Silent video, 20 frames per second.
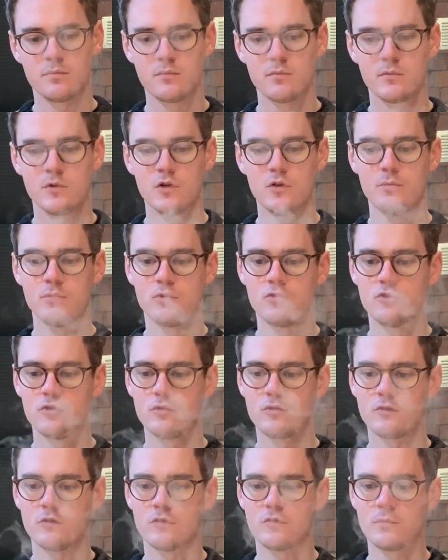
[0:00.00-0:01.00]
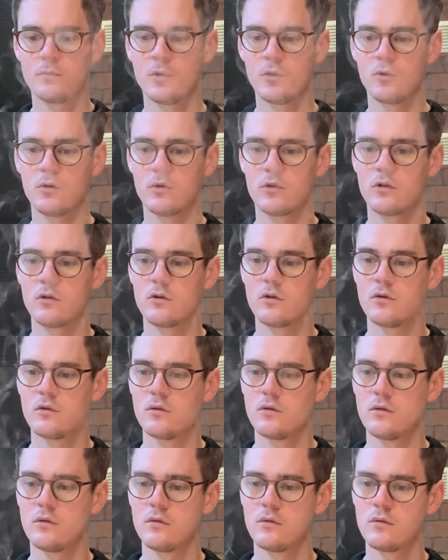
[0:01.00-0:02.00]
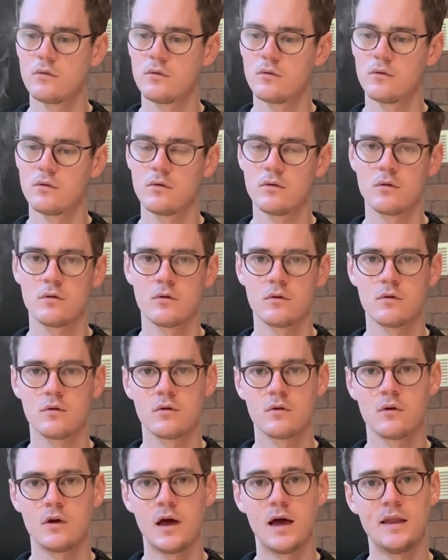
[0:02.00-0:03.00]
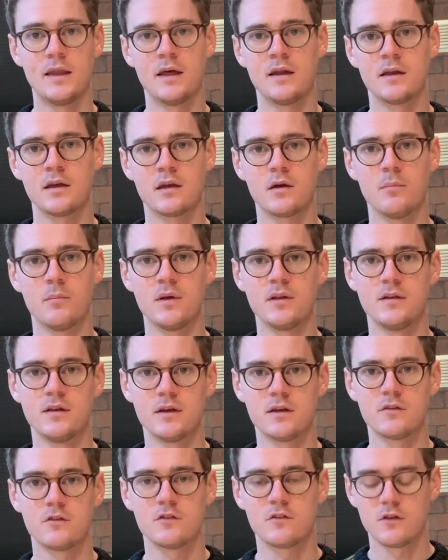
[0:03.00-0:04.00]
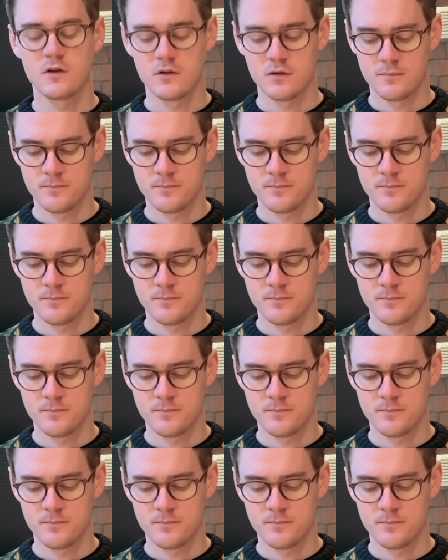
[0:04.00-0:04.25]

you produce the smoke, and then it can be ditched.